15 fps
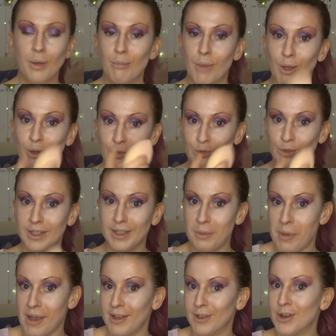Might look really
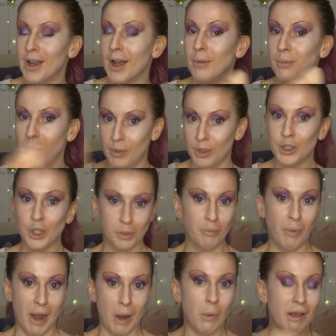pale on camera, but
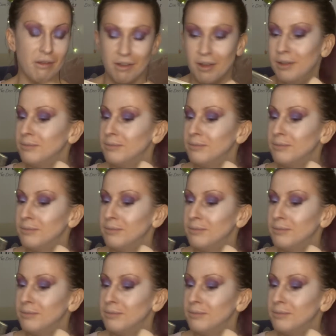just bear with.